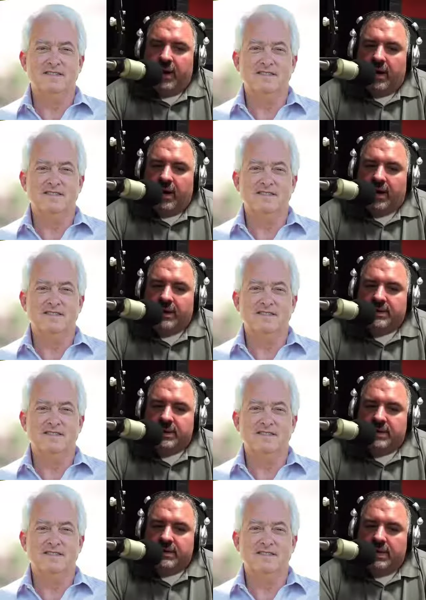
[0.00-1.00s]
Speaker 1: uh, against
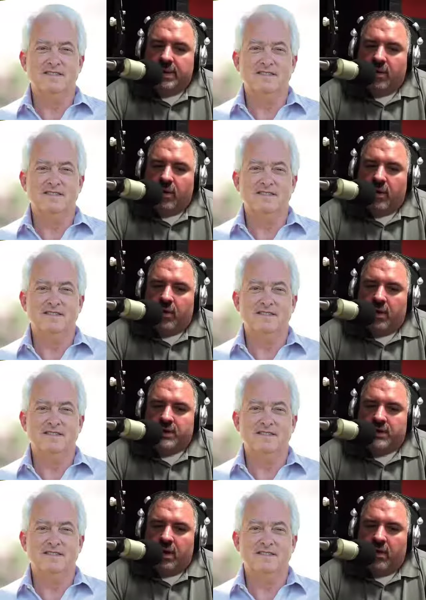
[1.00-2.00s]
the the quote unquote
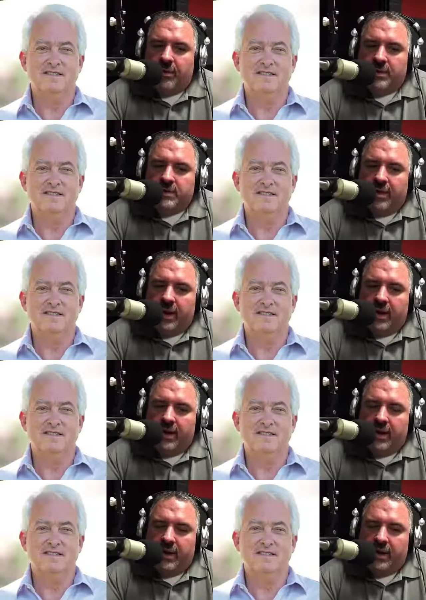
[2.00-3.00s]
assault weapons ban
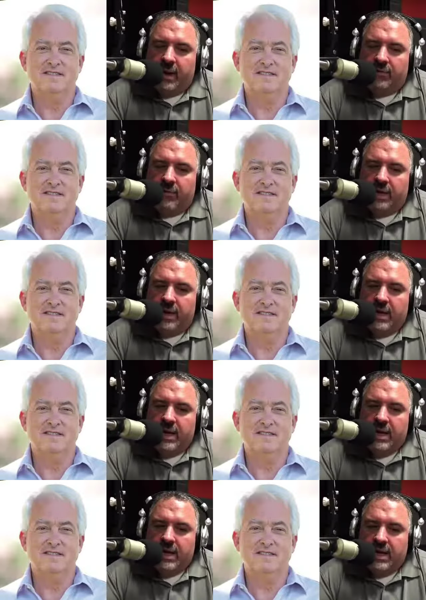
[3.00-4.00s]
in, in California.
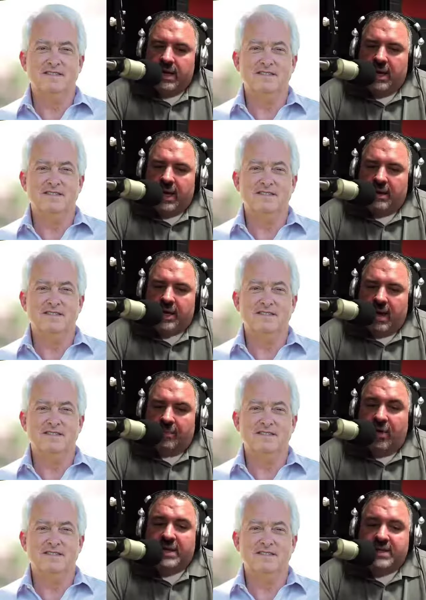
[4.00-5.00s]
He uh, had a
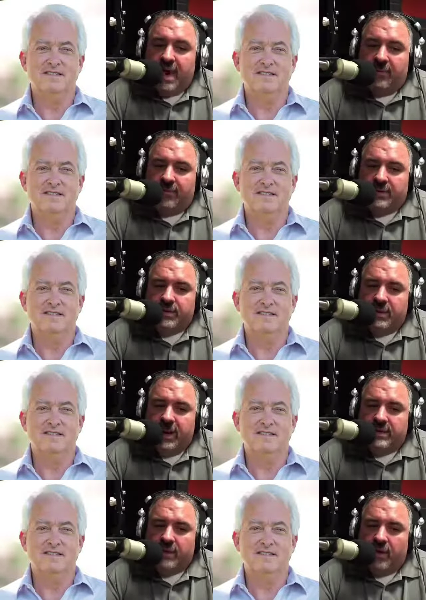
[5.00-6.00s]
press conference to
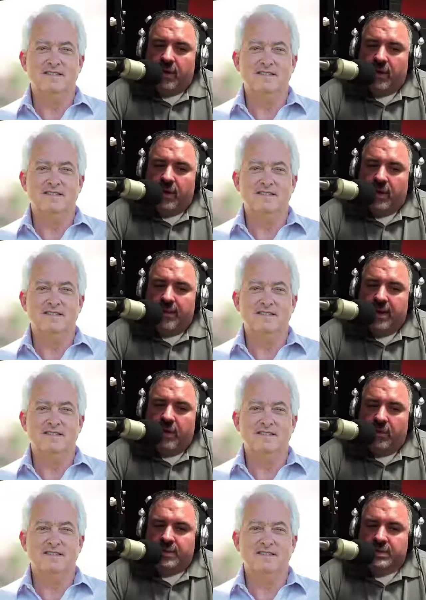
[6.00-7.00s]
announce that they were going to
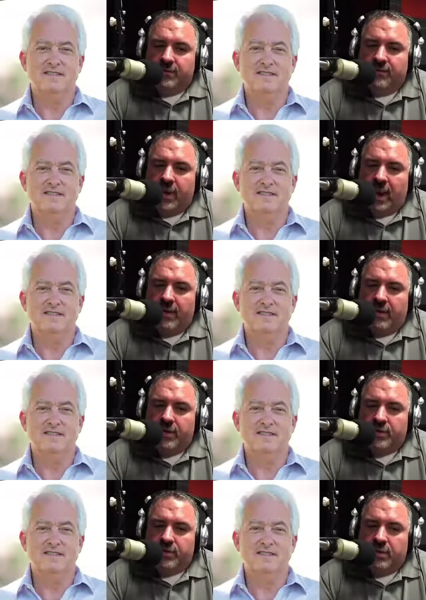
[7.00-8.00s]
appeal, which is a highly
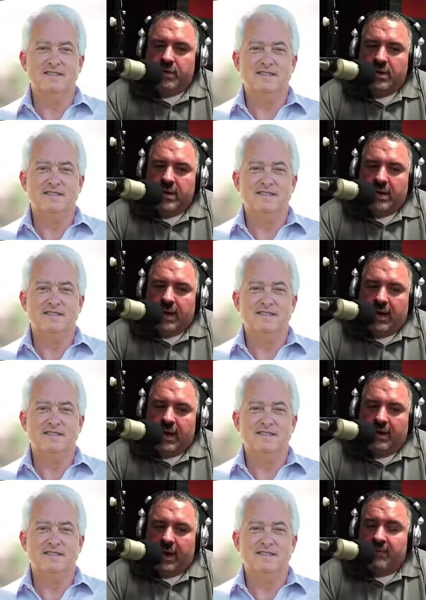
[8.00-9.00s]
unusual
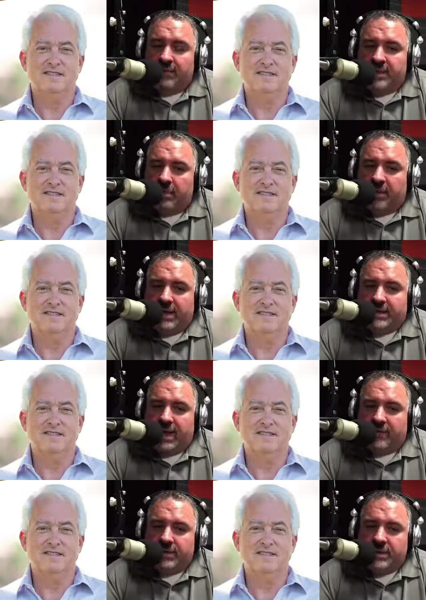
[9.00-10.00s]
uh, I've never seen a press
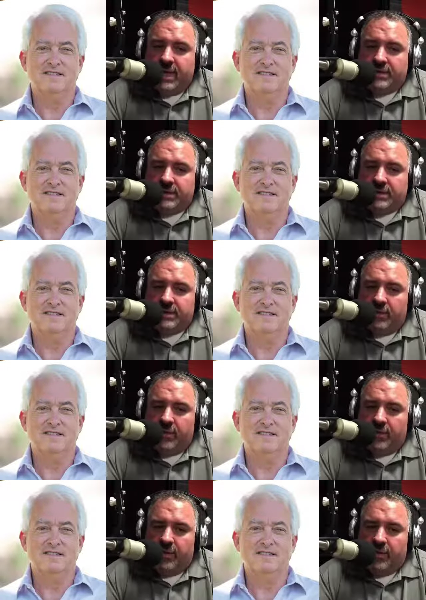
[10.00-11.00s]
conference announcing someone
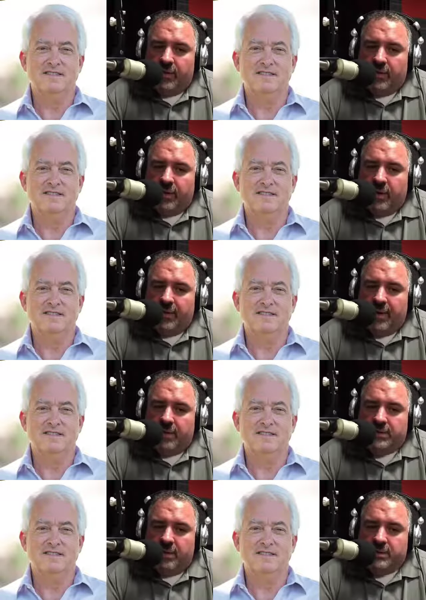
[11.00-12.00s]
that you know they're going to appeal.
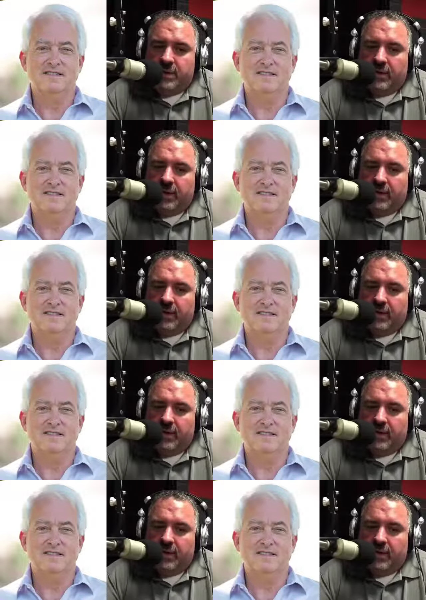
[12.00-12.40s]
So it was clearly a